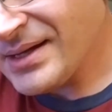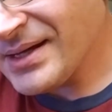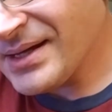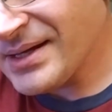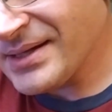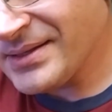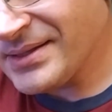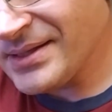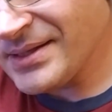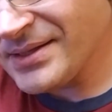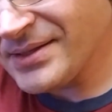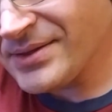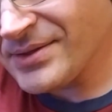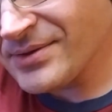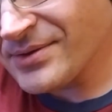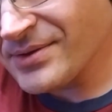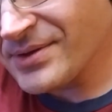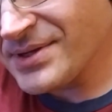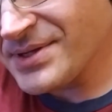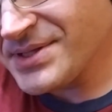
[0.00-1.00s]
And then
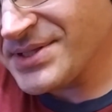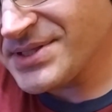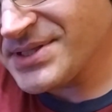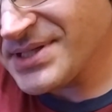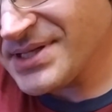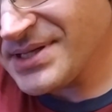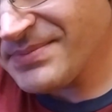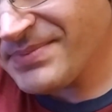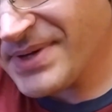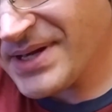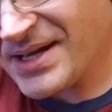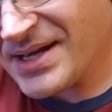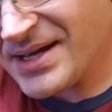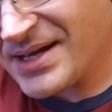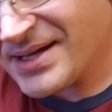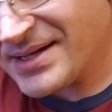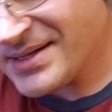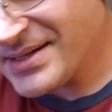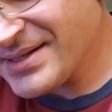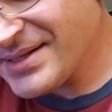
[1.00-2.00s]
there is the
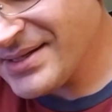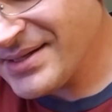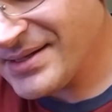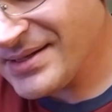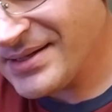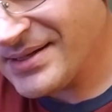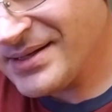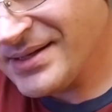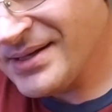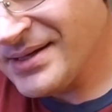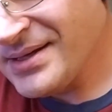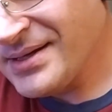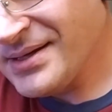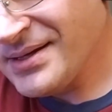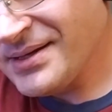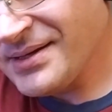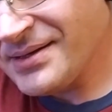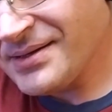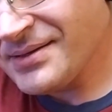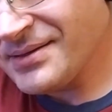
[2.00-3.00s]
pad
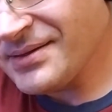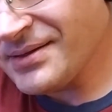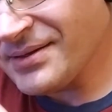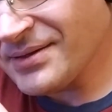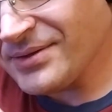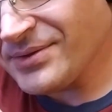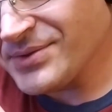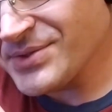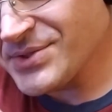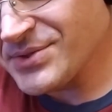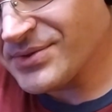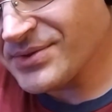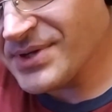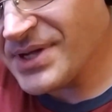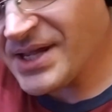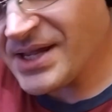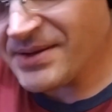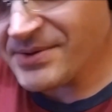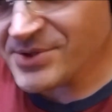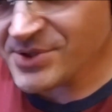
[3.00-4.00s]
that also
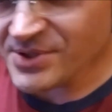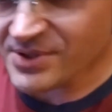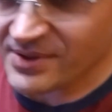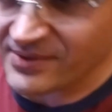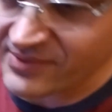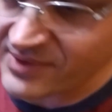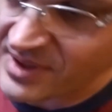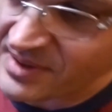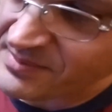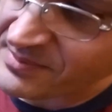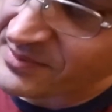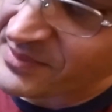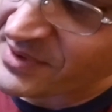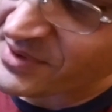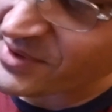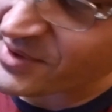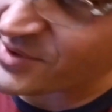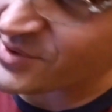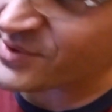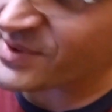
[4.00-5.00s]
should have come
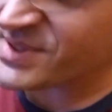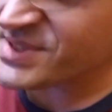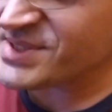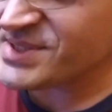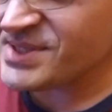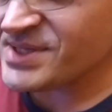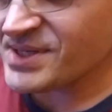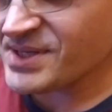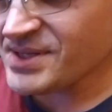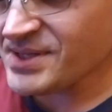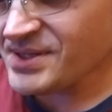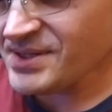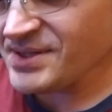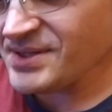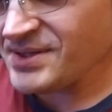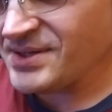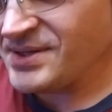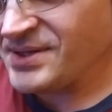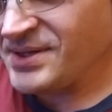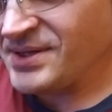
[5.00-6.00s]
with the joystick.
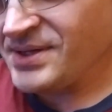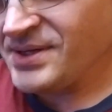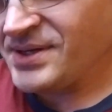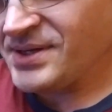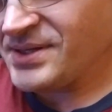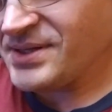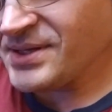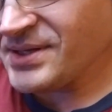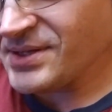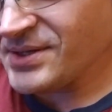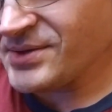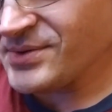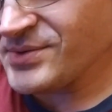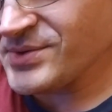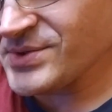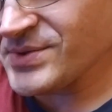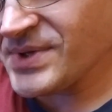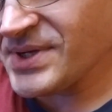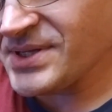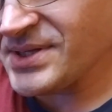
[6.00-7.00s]
That
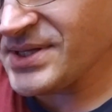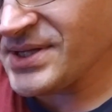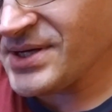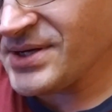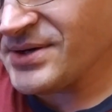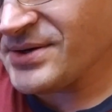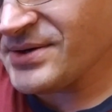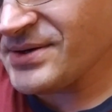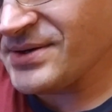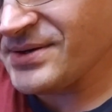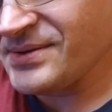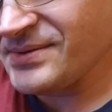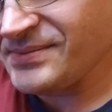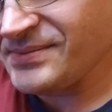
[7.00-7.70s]
goes right there